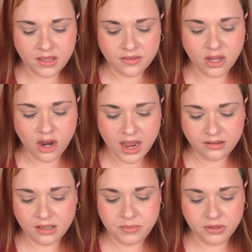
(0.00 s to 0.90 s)
They are
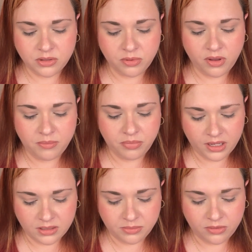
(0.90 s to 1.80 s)
highly buildable and
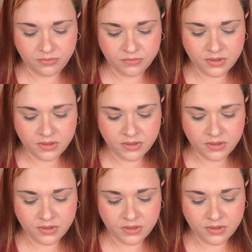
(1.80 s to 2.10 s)
blendable.